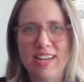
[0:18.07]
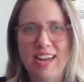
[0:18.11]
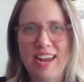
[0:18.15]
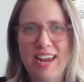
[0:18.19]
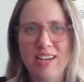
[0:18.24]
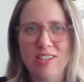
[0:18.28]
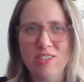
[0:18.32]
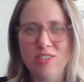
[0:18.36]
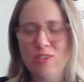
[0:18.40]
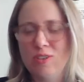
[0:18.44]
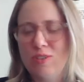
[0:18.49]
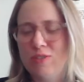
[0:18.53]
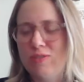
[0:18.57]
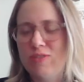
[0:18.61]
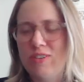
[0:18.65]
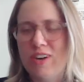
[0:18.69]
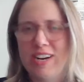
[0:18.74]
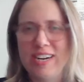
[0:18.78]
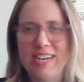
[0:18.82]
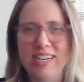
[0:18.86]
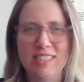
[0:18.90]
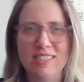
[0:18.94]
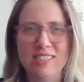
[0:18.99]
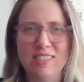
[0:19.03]
Household
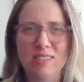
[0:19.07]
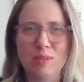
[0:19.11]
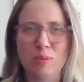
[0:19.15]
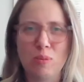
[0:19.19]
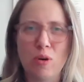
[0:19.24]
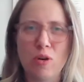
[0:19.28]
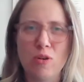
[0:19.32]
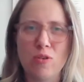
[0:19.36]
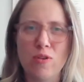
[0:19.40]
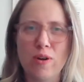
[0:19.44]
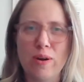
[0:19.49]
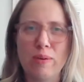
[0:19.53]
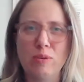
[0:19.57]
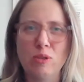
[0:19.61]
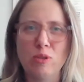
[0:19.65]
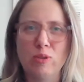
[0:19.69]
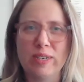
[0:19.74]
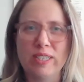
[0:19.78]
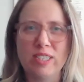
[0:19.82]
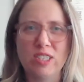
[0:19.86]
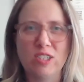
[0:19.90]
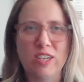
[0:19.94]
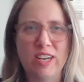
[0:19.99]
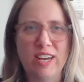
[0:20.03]
Finances Program
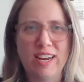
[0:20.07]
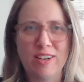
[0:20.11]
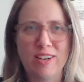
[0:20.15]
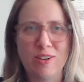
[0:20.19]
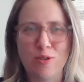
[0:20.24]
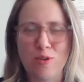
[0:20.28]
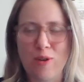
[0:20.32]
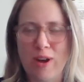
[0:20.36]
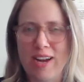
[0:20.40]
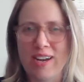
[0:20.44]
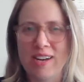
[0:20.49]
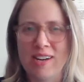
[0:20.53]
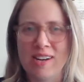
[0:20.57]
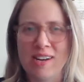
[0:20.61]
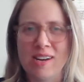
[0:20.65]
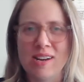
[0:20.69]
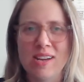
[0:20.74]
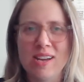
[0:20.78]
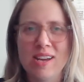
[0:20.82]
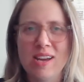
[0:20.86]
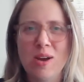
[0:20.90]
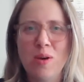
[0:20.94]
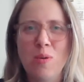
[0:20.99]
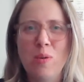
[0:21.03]
Director at Grattan.
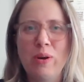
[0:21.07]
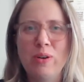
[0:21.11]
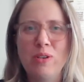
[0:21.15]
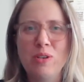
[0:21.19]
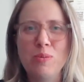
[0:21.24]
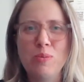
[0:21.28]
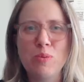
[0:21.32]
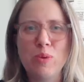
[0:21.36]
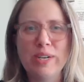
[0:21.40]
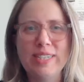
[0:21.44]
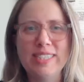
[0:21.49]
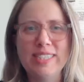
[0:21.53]
Welcome,